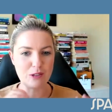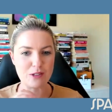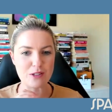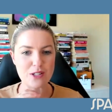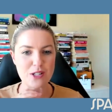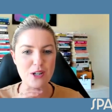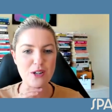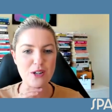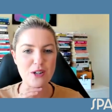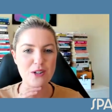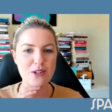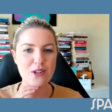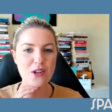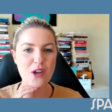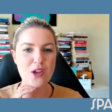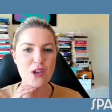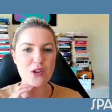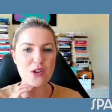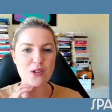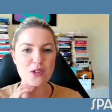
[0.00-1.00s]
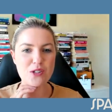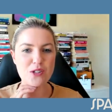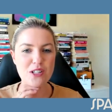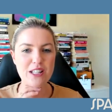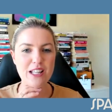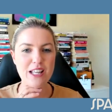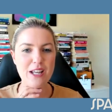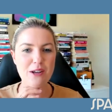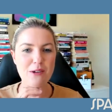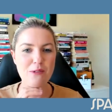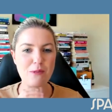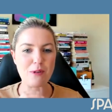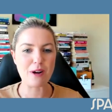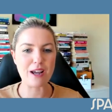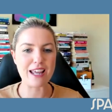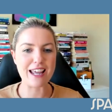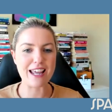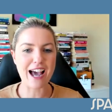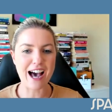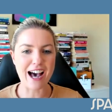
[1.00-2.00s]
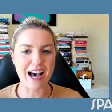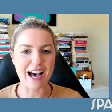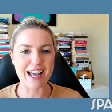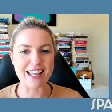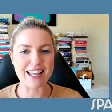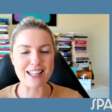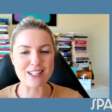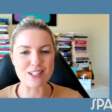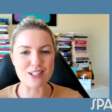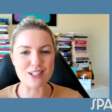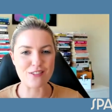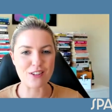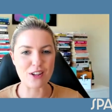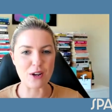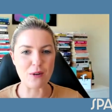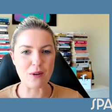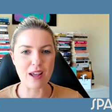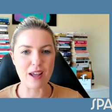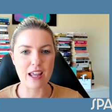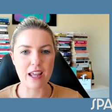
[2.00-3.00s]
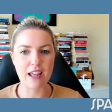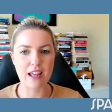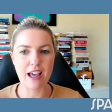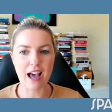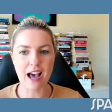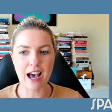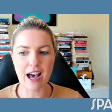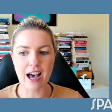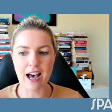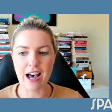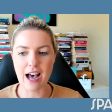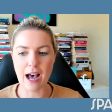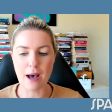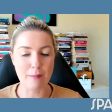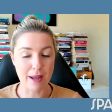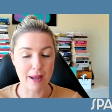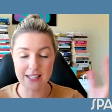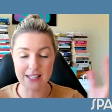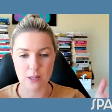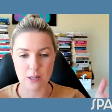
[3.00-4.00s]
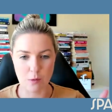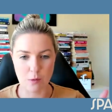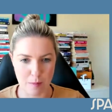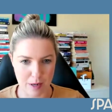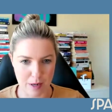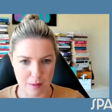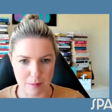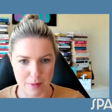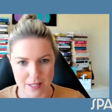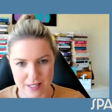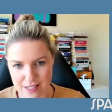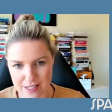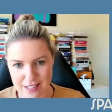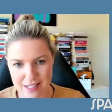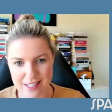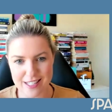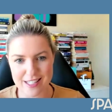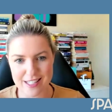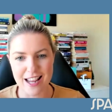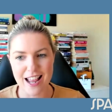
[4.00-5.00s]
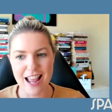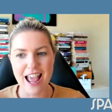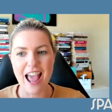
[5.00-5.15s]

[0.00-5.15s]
So, usually we are interviewing uh, amazing women in business.